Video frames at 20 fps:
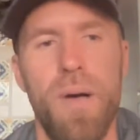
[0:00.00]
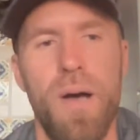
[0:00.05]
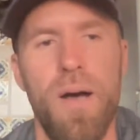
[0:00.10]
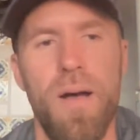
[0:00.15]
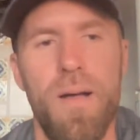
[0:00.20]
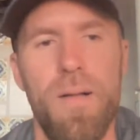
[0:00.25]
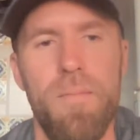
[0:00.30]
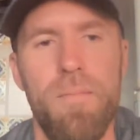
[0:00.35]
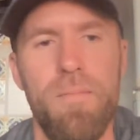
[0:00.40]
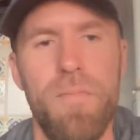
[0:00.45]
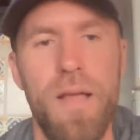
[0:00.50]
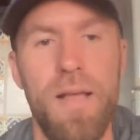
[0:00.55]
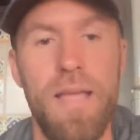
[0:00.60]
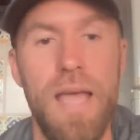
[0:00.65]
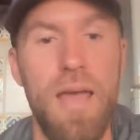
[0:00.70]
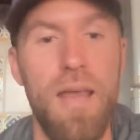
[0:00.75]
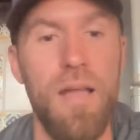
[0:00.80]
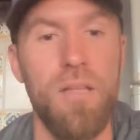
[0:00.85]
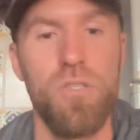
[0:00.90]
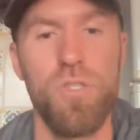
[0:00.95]
But
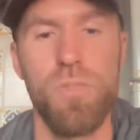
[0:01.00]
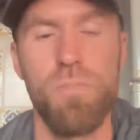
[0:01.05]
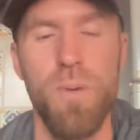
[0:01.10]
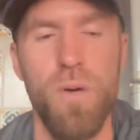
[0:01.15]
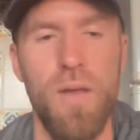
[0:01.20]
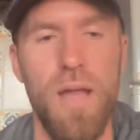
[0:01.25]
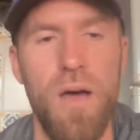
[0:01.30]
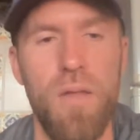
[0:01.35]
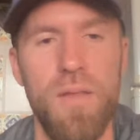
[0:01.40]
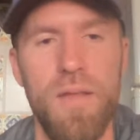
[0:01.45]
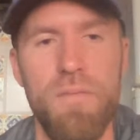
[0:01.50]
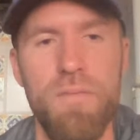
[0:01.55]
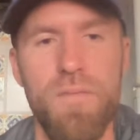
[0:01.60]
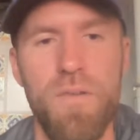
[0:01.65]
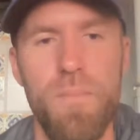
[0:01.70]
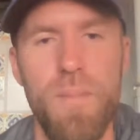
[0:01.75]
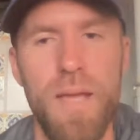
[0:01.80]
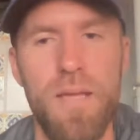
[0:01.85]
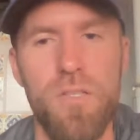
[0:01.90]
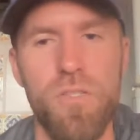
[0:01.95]
again, I just put out the
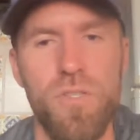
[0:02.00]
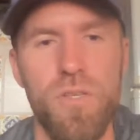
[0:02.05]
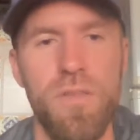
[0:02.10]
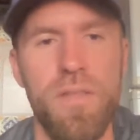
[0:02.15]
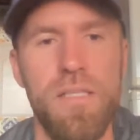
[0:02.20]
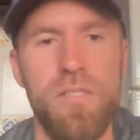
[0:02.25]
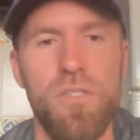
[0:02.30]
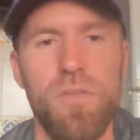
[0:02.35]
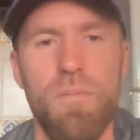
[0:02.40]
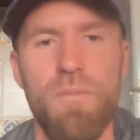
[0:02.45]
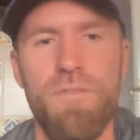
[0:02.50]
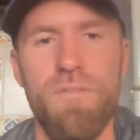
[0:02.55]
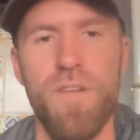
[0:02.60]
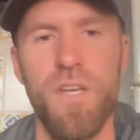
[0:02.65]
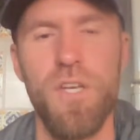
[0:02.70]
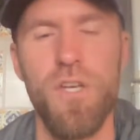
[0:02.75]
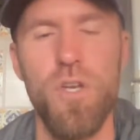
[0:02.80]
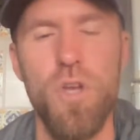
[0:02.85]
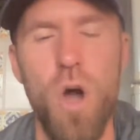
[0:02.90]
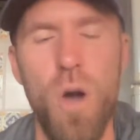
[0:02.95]
information. There's some
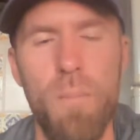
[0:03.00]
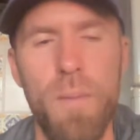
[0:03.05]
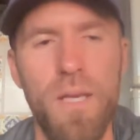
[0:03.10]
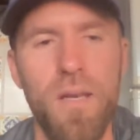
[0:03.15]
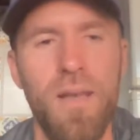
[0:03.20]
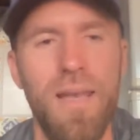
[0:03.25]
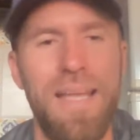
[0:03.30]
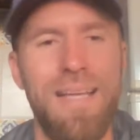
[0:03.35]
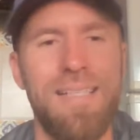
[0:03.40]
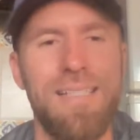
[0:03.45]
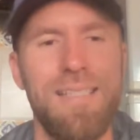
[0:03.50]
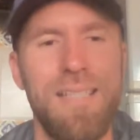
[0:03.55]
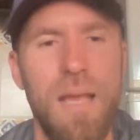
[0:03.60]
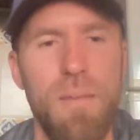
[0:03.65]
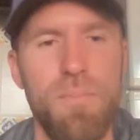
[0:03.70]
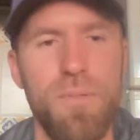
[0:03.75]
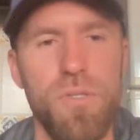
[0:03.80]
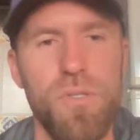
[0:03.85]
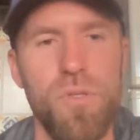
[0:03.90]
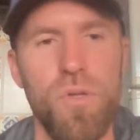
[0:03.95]
phenomenal,
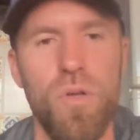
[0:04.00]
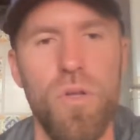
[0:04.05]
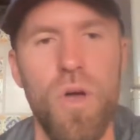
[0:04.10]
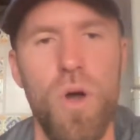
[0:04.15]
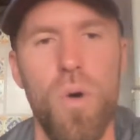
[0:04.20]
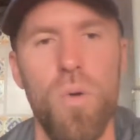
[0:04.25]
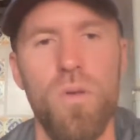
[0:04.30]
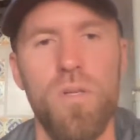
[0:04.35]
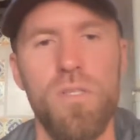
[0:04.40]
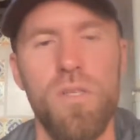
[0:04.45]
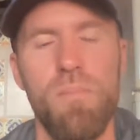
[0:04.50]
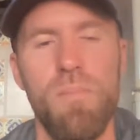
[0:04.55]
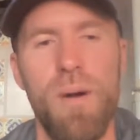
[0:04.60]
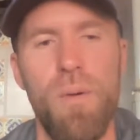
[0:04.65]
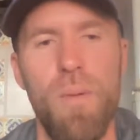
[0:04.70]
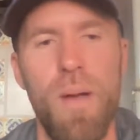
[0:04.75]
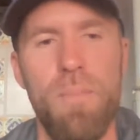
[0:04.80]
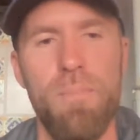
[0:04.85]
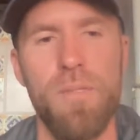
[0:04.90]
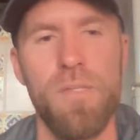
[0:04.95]
exceptional coders
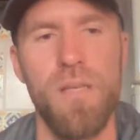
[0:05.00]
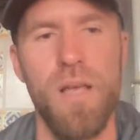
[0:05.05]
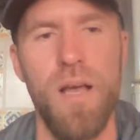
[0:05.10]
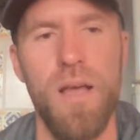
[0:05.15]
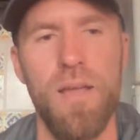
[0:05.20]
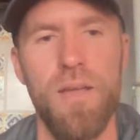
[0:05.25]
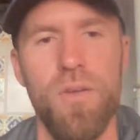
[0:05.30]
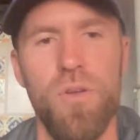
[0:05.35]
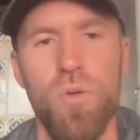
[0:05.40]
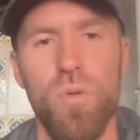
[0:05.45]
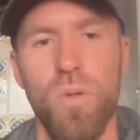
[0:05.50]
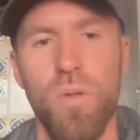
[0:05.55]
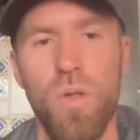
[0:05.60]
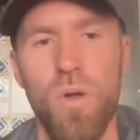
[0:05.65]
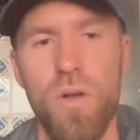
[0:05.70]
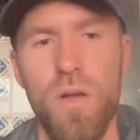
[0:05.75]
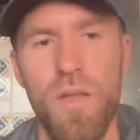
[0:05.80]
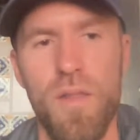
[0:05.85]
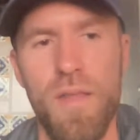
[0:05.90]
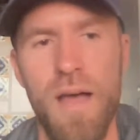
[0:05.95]
on my website who
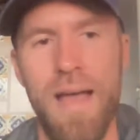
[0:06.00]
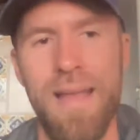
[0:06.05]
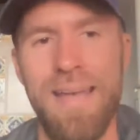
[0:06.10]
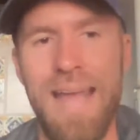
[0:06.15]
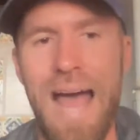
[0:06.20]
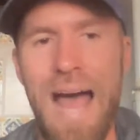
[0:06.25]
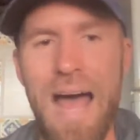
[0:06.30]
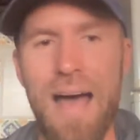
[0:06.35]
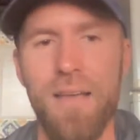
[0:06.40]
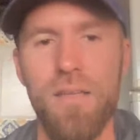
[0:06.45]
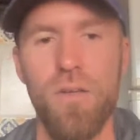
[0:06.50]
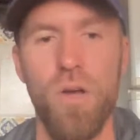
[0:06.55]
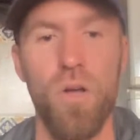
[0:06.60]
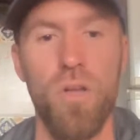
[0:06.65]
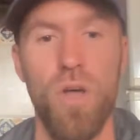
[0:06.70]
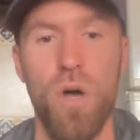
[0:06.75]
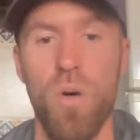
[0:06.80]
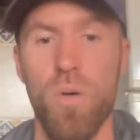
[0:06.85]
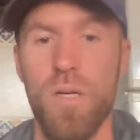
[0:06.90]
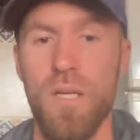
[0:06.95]
look at that and add
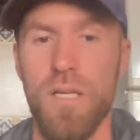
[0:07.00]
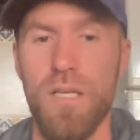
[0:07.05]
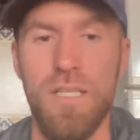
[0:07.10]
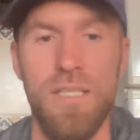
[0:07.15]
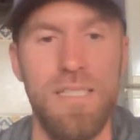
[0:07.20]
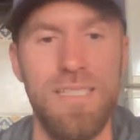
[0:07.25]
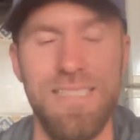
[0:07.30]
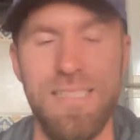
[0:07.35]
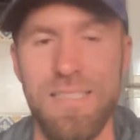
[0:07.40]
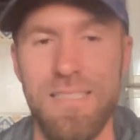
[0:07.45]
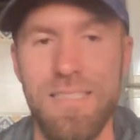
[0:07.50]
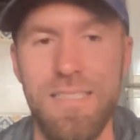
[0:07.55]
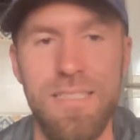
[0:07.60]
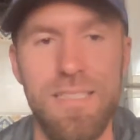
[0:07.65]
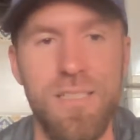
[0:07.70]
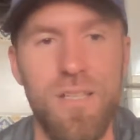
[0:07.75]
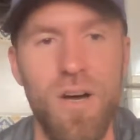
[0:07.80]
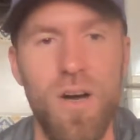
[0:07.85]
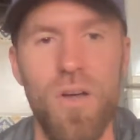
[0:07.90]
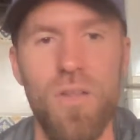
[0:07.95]
or go,
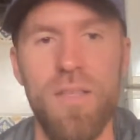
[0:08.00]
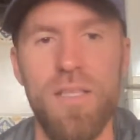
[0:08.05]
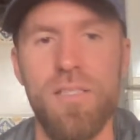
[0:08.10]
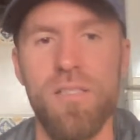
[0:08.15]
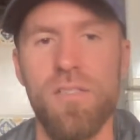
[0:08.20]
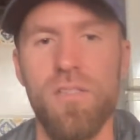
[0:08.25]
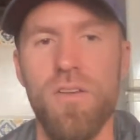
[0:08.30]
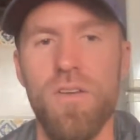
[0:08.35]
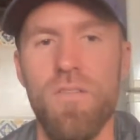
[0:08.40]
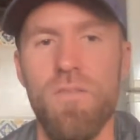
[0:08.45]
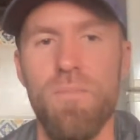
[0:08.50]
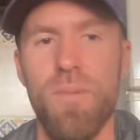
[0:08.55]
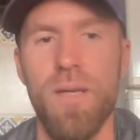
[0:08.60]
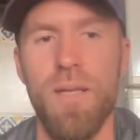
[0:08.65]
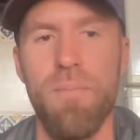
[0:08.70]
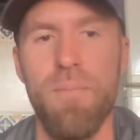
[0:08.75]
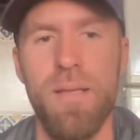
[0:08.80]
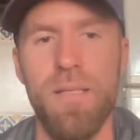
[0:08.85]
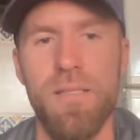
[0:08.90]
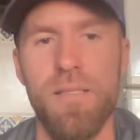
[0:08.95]
oh, he's got all this stuff,
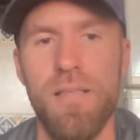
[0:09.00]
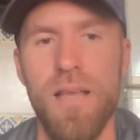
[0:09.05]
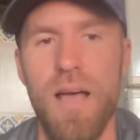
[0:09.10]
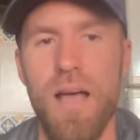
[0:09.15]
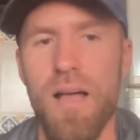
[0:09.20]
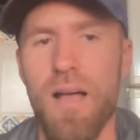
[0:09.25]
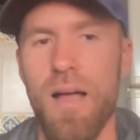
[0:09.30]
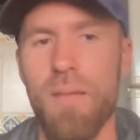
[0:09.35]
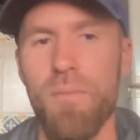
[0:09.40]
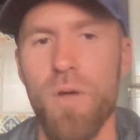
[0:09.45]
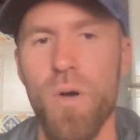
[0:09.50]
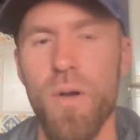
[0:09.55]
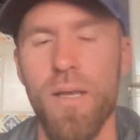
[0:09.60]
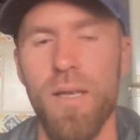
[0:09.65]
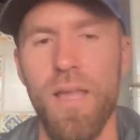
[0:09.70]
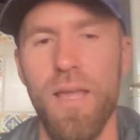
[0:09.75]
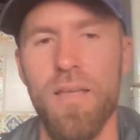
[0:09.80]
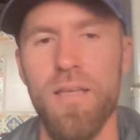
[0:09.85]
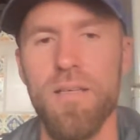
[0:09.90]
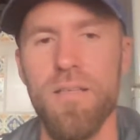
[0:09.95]
but he missed that. I'm
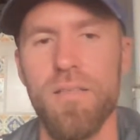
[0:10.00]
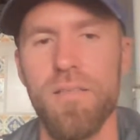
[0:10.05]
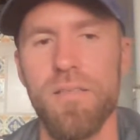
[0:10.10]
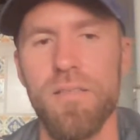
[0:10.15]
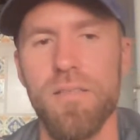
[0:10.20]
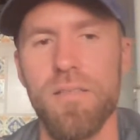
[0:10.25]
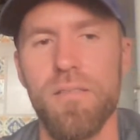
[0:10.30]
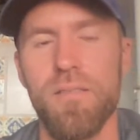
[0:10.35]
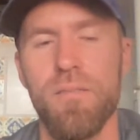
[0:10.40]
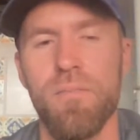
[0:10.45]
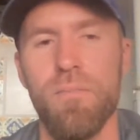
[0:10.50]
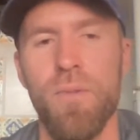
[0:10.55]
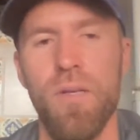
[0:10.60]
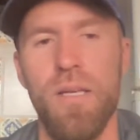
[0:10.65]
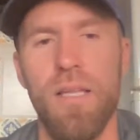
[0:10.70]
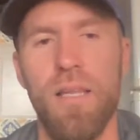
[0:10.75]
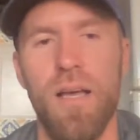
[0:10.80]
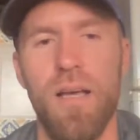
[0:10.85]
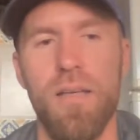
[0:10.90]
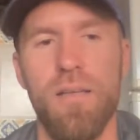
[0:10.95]
going Lakers,
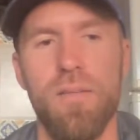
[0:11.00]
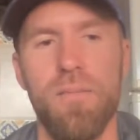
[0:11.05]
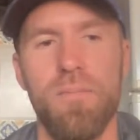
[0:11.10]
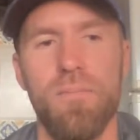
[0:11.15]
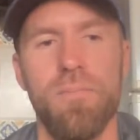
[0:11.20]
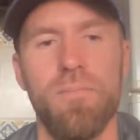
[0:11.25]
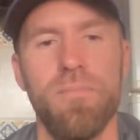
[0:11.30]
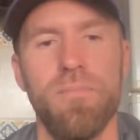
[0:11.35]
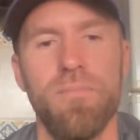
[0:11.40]
money line.